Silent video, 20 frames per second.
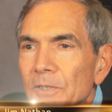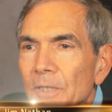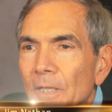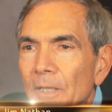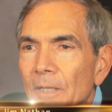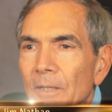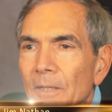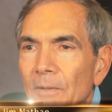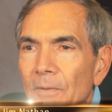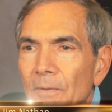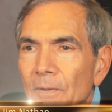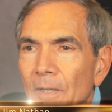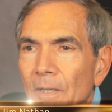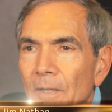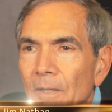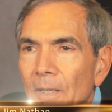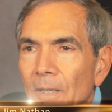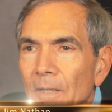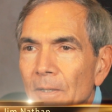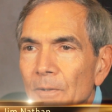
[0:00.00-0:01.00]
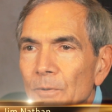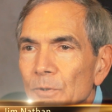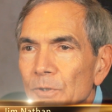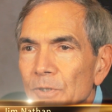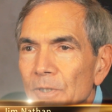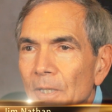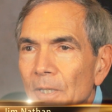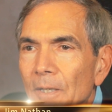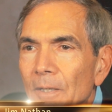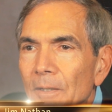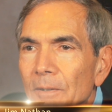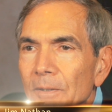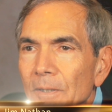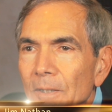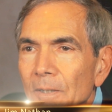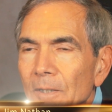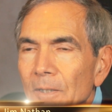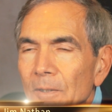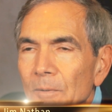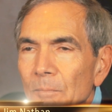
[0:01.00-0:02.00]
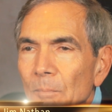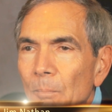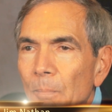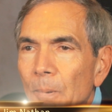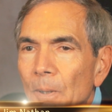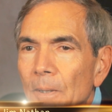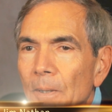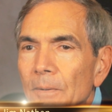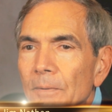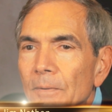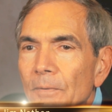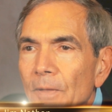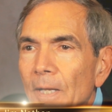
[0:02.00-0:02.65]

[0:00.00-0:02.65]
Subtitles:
say anything, I understand. But